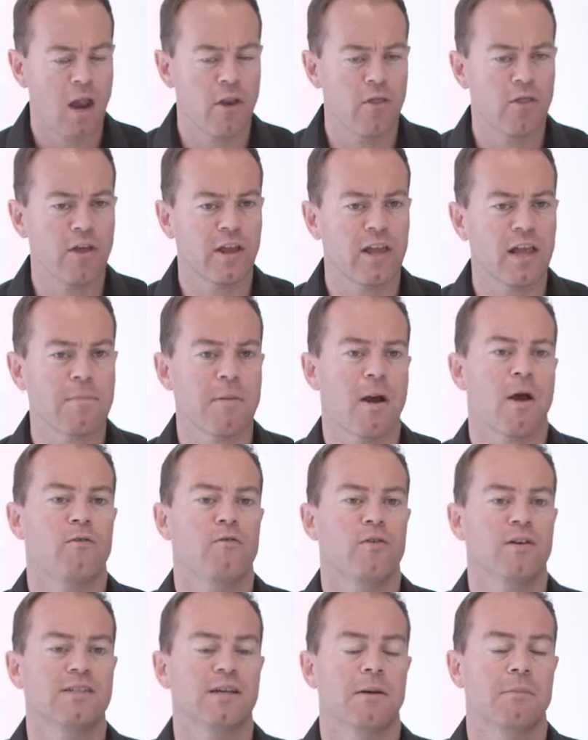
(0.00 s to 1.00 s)
And thinking about,
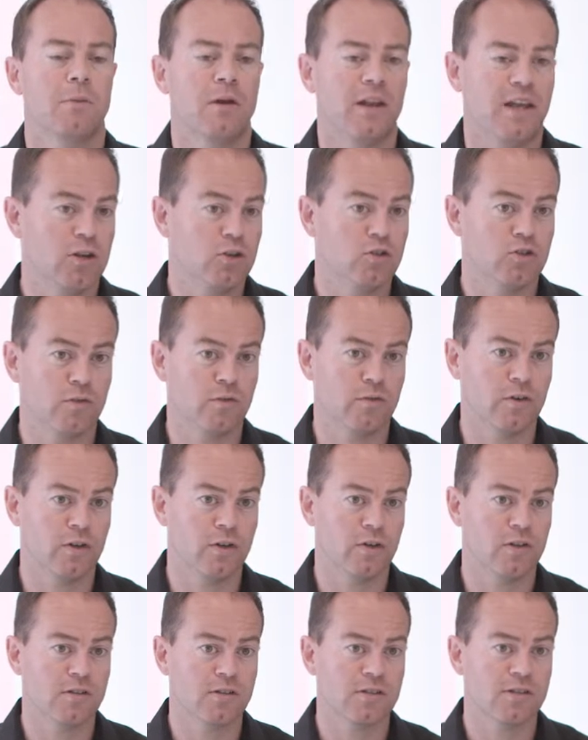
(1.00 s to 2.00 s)
for example,
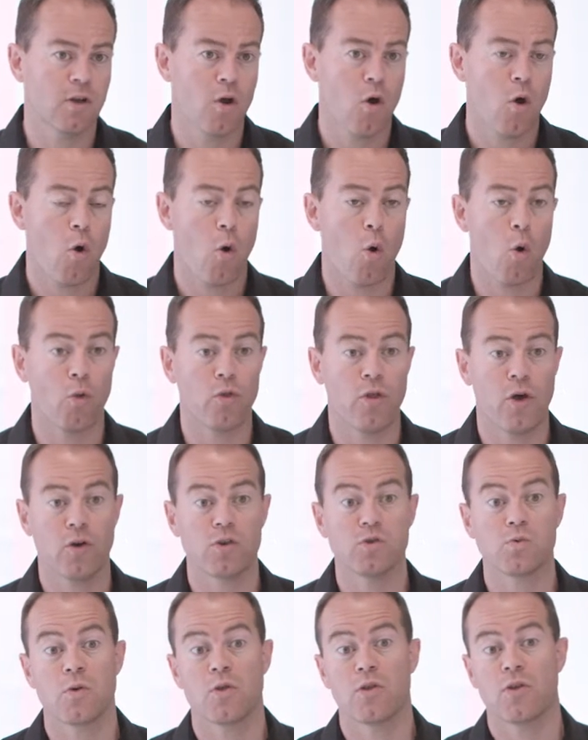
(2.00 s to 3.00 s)
introverts or
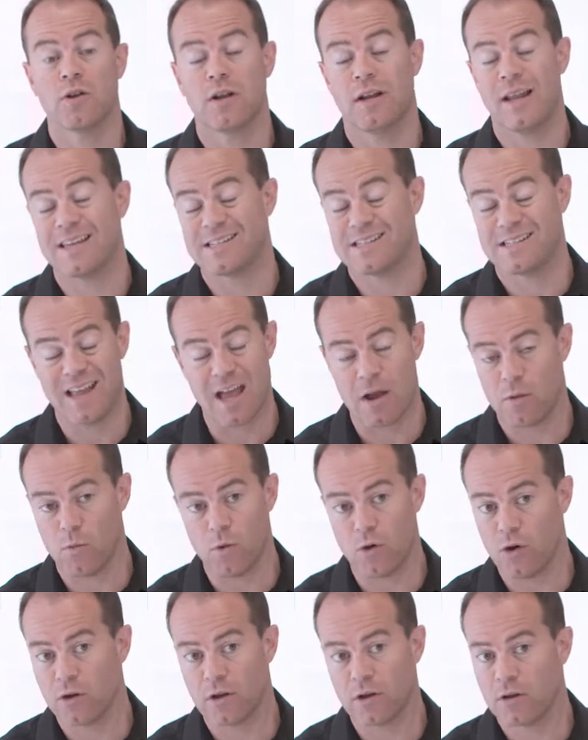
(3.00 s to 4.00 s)
those with less
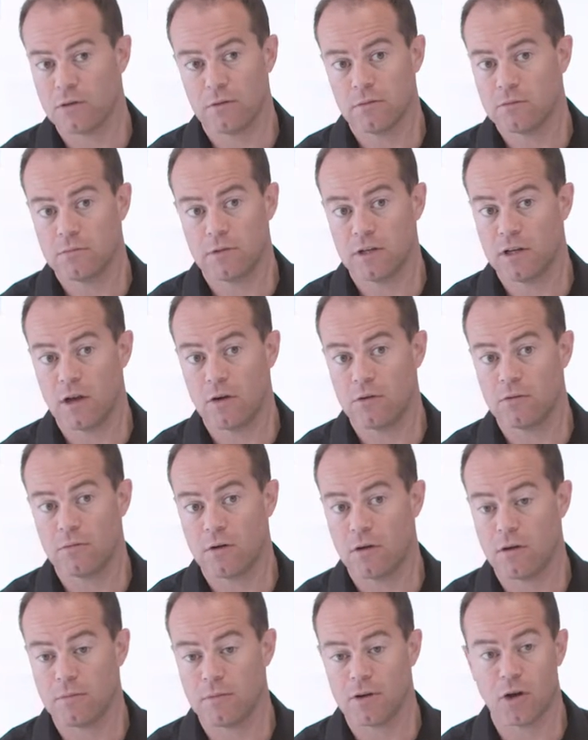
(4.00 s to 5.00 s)
network, you know,
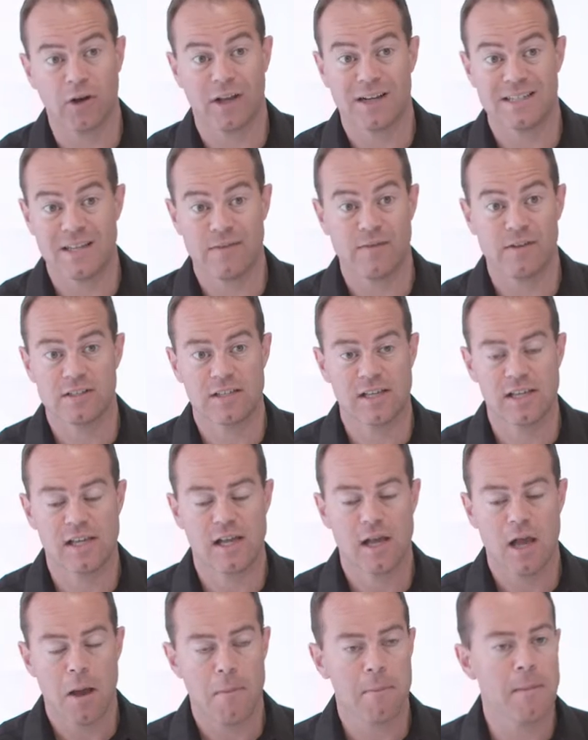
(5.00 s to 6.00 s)
connectivity,
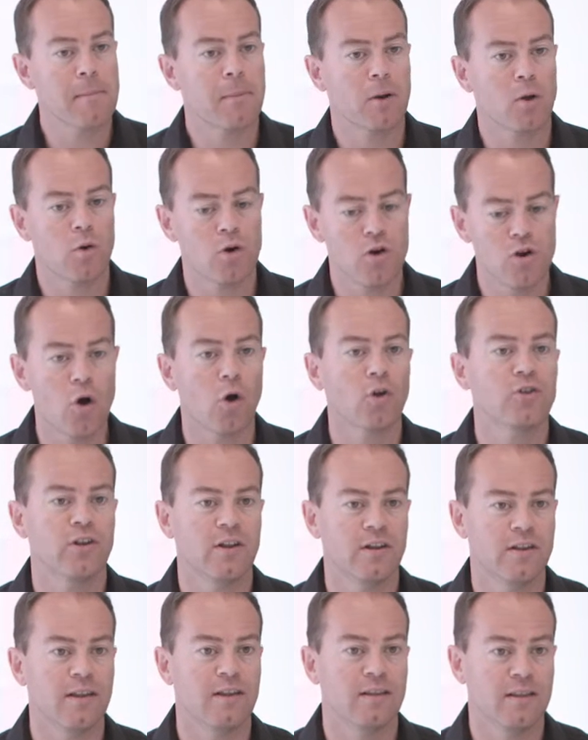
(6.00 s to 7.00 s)
people who are not
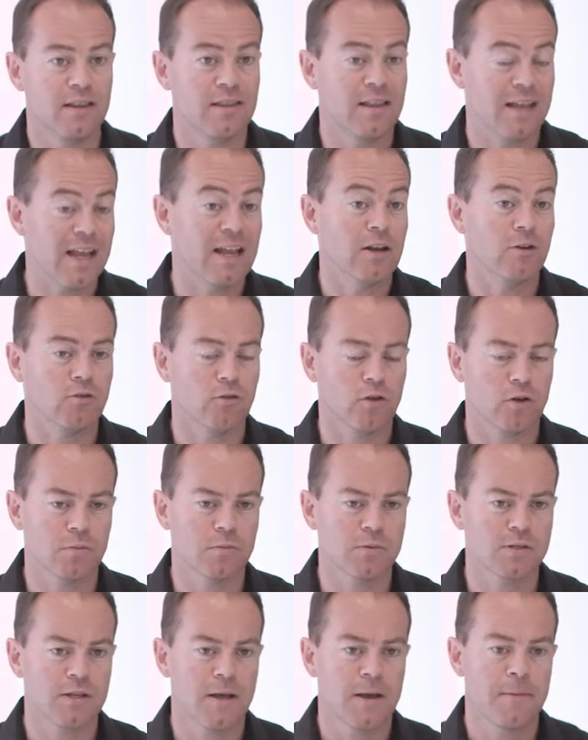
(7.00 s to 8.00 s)
in the
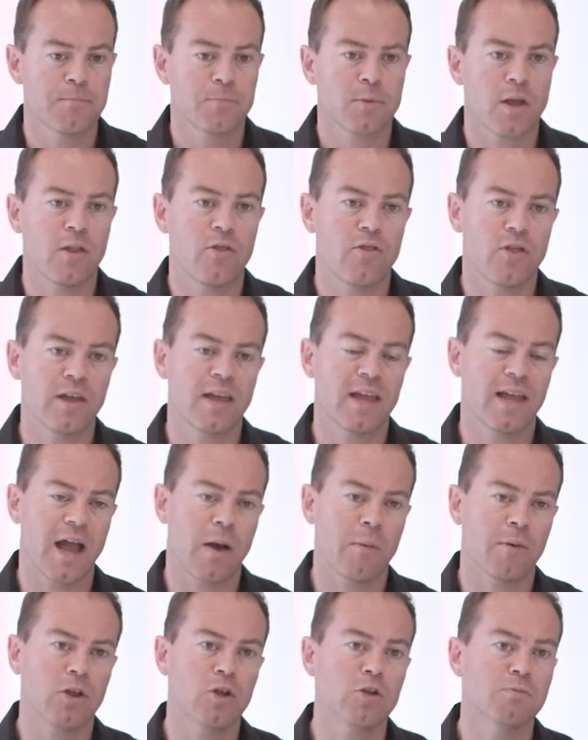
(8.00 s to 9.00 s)
in-groups, and thinking
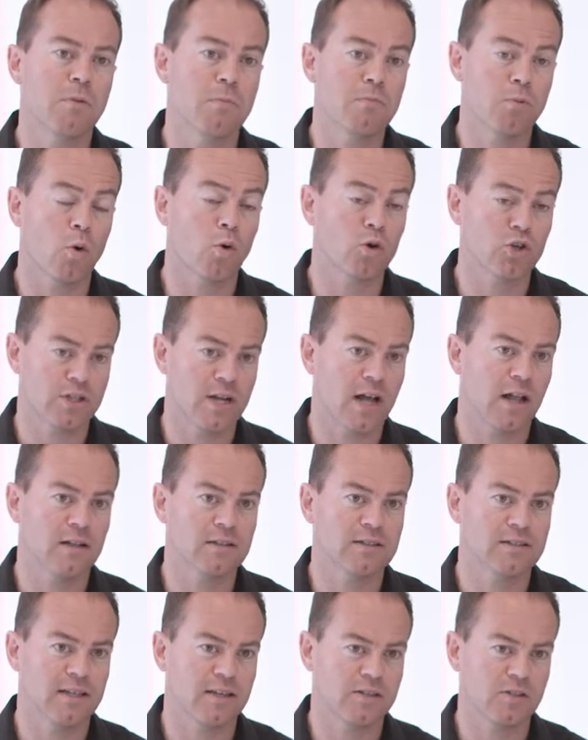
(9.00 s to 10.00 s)
how we can use
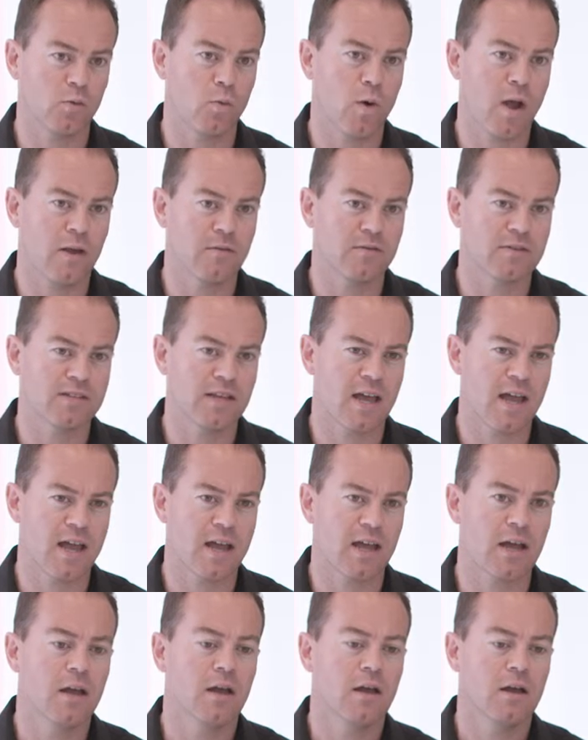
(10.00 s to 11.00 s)
proportionality as a way of
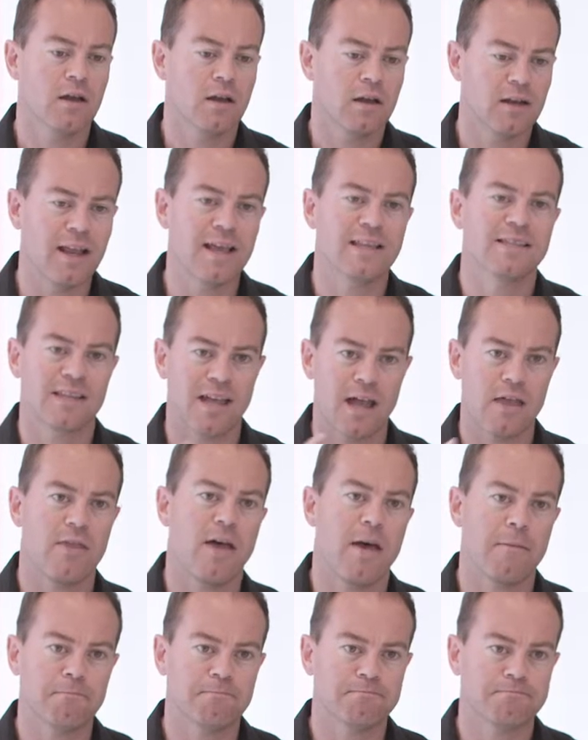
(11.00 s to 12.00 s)
saying, let's get
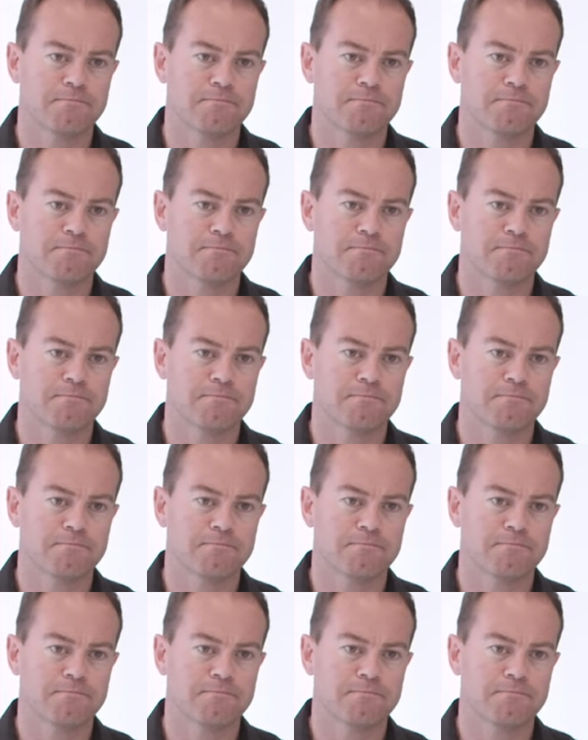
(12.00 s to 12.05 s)
them.